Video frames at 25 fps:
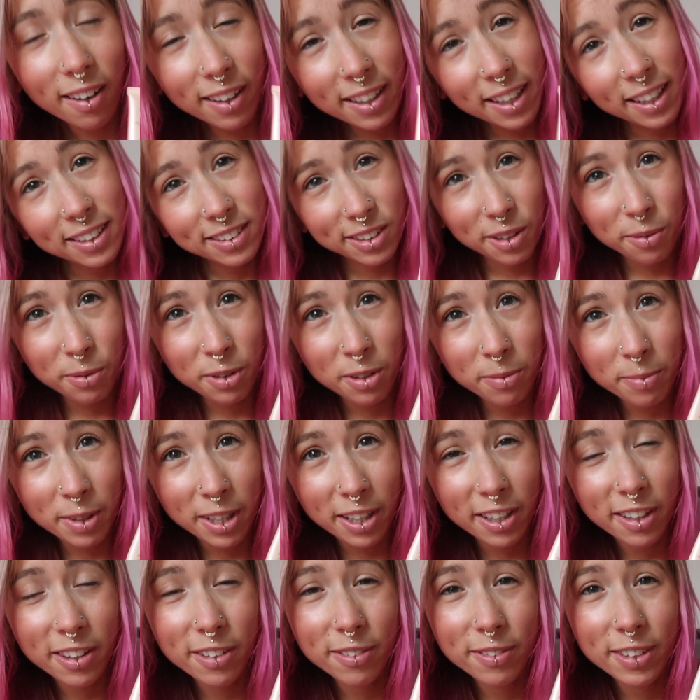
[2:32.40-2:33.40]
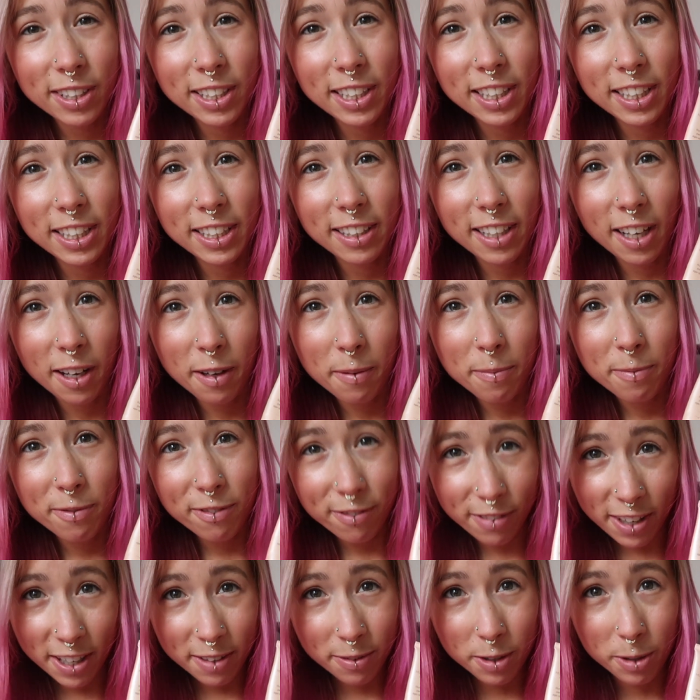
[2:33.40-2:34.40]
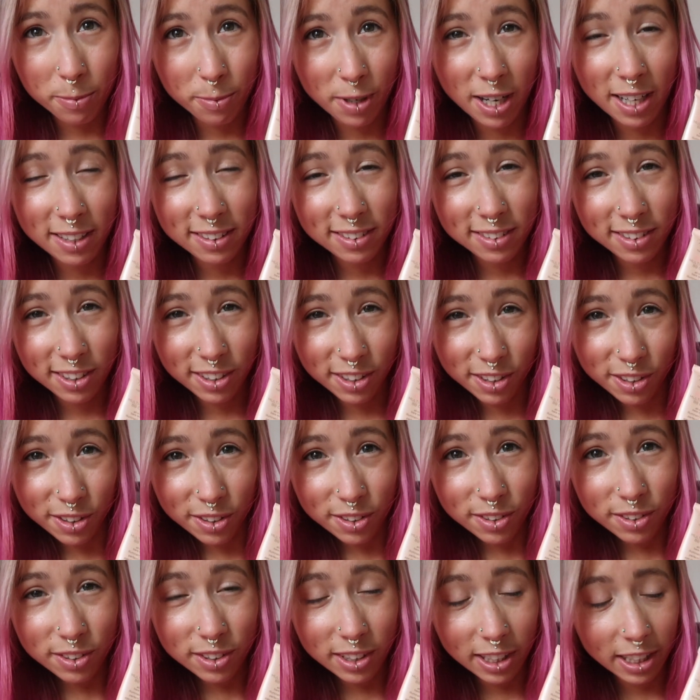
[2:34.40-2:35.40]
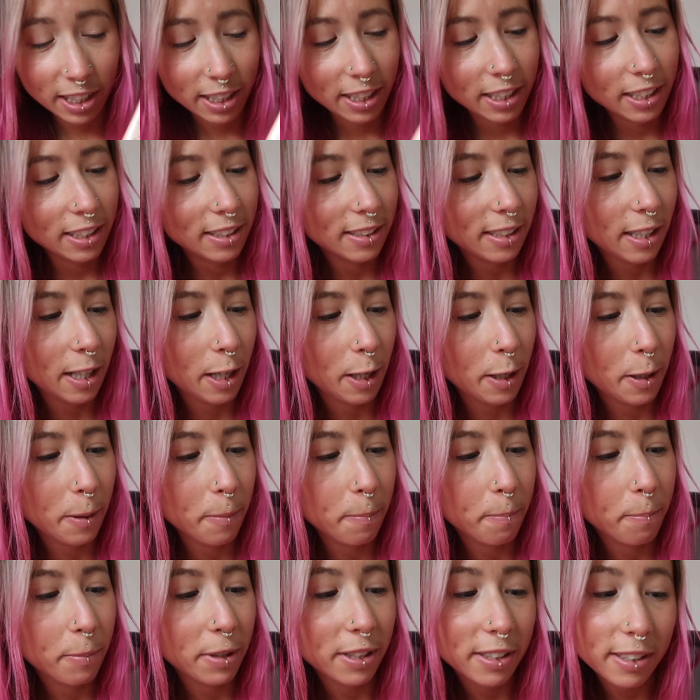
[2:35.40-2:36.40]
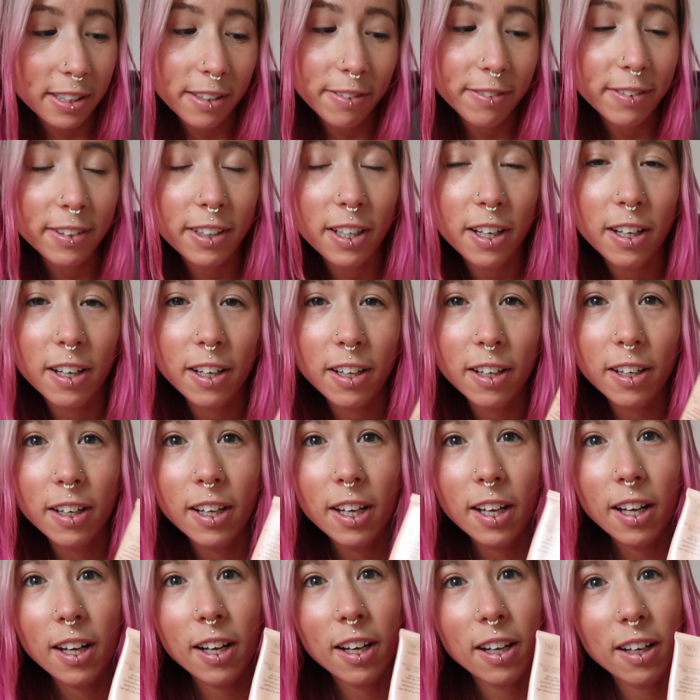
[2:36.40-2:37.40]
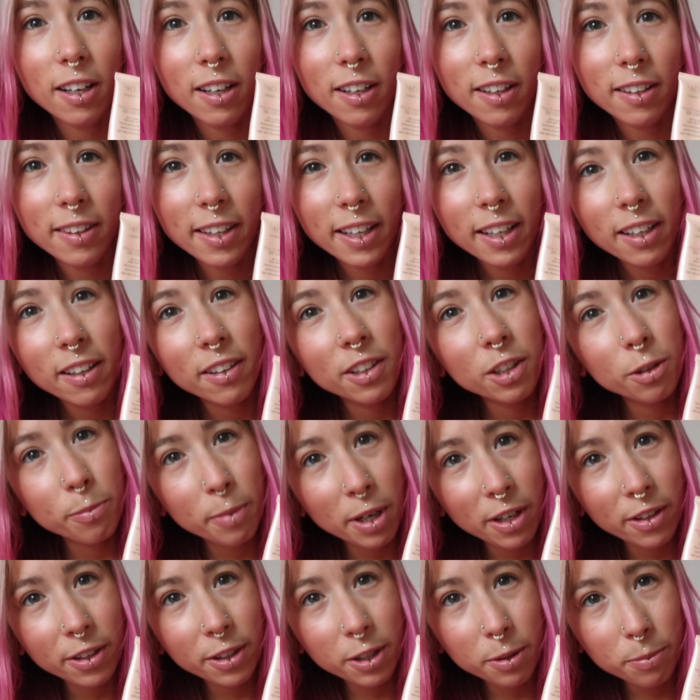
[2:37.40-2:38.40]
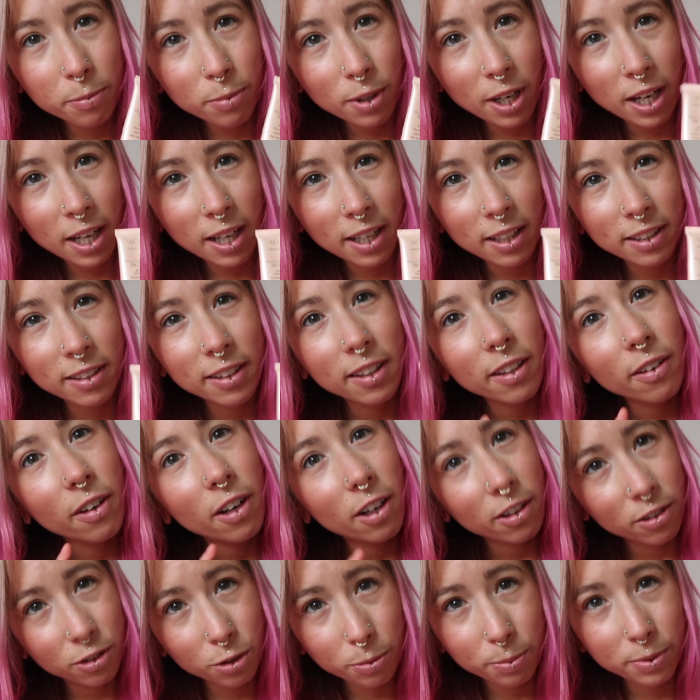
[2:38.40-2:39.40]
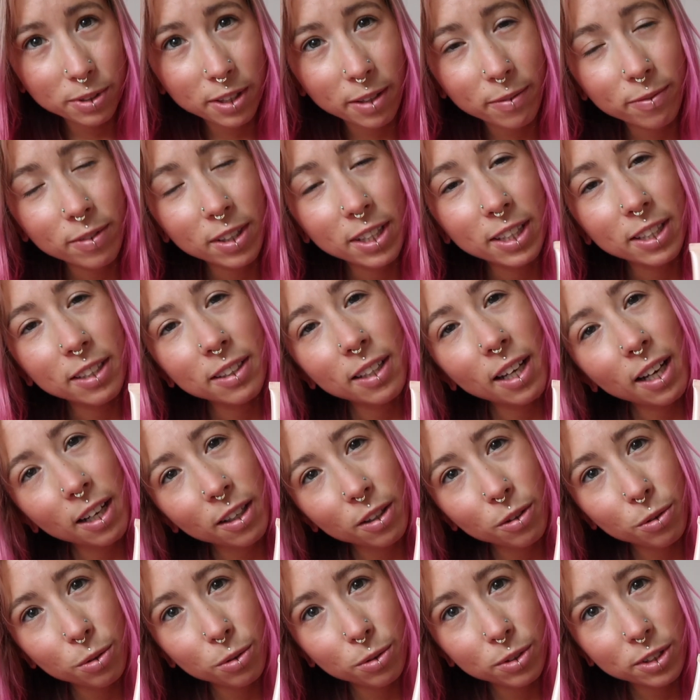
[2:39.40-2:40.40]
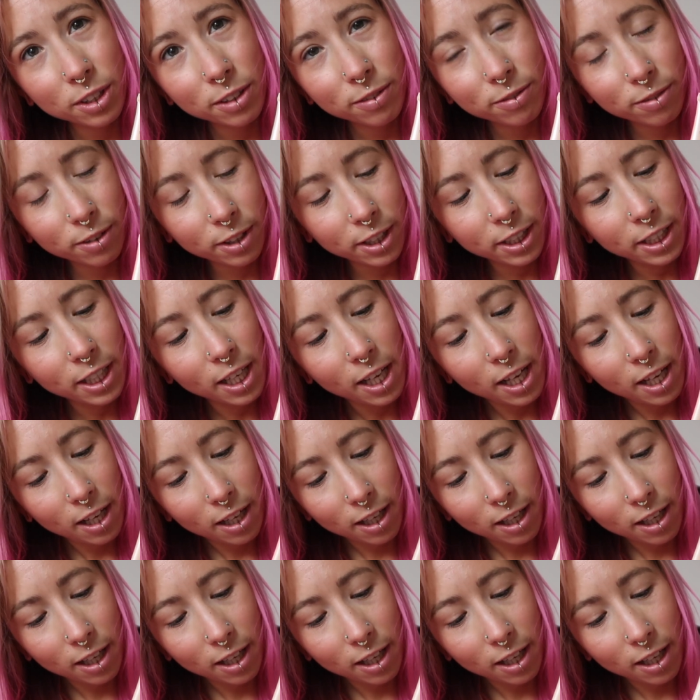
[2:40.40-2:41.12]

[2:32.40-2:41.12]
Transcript: Okay, so one of my other really favourite brands to use is Pacifica. They are an American brand. They're 100% vegan and cruelty-free.